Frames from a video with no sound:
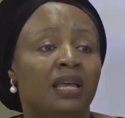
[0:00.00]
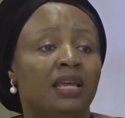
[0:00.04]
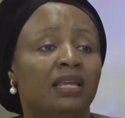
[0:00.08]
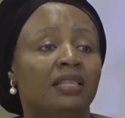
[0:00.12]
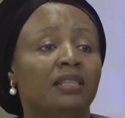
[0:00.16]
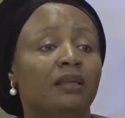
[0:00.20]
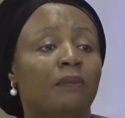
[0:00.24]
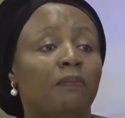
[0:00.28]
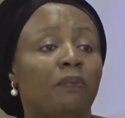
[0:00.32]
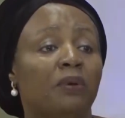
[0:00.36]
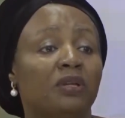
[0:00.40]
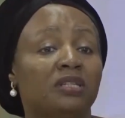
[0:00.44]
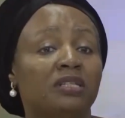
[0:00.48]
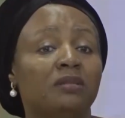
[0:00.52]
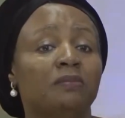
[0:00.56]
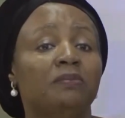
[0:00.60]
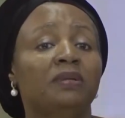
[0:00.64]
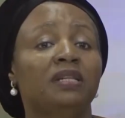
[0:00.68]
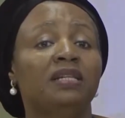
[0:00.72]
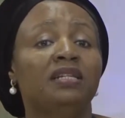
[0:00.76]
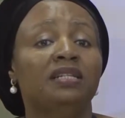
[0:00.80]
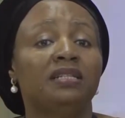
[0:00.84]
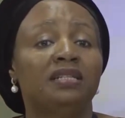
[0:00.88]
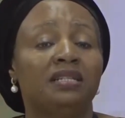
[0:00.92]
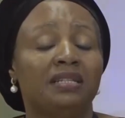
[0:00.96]
in the
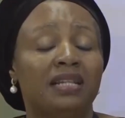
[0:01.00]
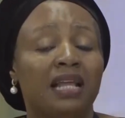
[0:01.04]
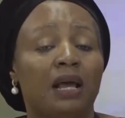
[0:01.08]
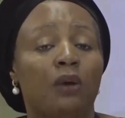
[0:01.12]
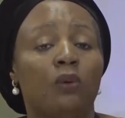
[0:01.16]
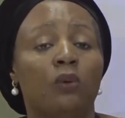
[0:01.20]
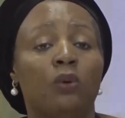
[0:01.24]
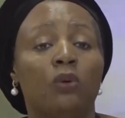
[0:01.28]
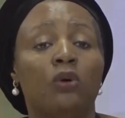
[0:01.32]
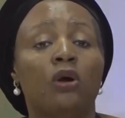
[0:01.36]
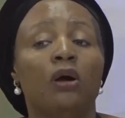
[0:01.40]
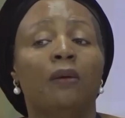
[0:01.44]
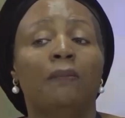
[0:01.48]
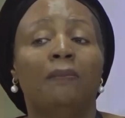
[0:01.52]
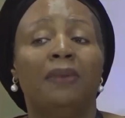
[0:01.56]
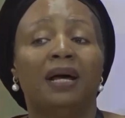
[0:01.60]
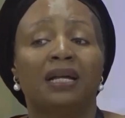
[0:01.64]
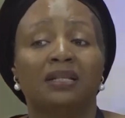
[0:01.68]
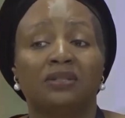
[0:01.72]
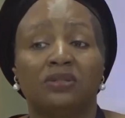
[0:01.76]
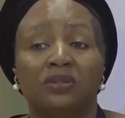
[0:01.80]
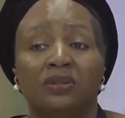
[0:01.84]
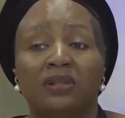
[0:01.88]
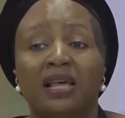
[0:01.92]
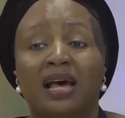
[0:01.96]
possibility that we'll come
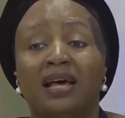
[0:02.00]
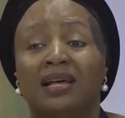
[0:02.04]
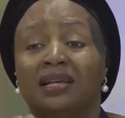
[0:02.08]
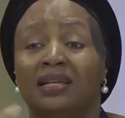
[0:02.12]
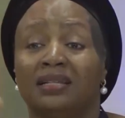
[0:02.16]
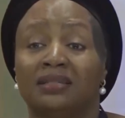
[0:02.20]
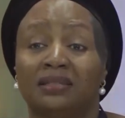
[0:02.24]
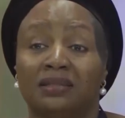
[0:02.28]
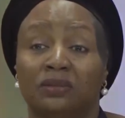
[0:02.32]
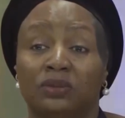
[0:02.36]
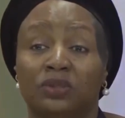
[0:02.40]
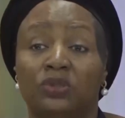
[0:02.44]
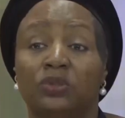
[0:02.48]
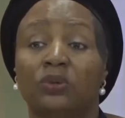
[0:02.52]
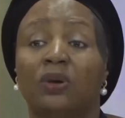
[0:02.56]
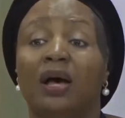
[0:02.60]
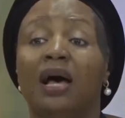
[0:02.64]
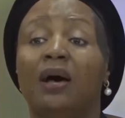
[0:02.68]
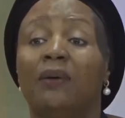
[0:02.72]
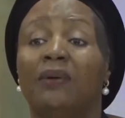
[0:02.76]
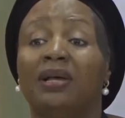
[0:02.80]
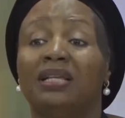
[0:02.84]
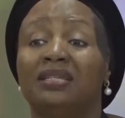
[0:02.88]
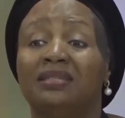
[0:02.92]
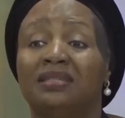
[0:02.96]
back to
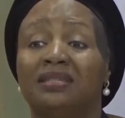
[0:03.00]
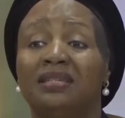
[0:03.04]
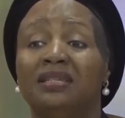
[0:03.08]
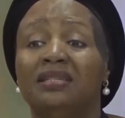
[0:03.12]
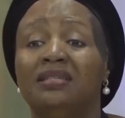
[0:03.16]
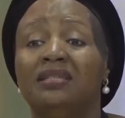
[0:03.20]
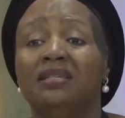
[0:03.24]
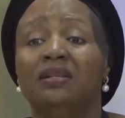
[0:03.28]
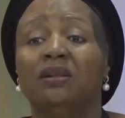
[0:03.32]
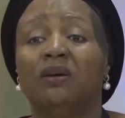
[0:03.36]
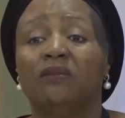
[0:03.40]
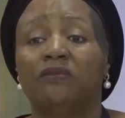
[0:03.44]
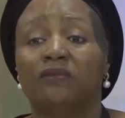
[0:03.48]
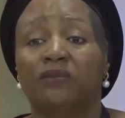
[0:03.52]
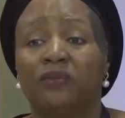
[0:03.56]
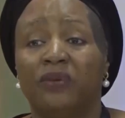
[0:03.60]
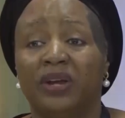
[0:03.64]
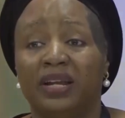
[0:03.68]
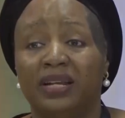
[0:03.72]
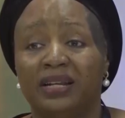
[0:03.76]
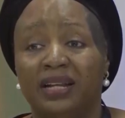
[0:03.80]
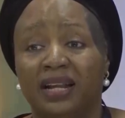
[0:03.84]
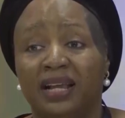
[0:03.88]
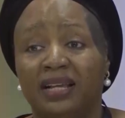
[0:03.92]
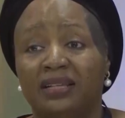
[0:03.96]
our season of
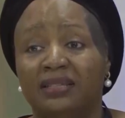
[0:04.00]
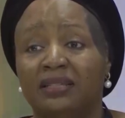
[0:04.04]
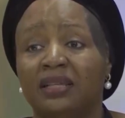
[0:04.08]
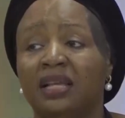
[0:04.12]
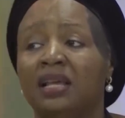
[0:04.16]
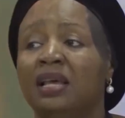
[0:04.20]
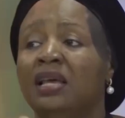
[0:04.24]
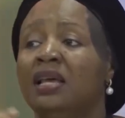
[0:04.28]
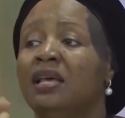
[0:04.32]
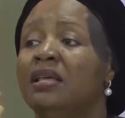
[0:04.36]
greatness.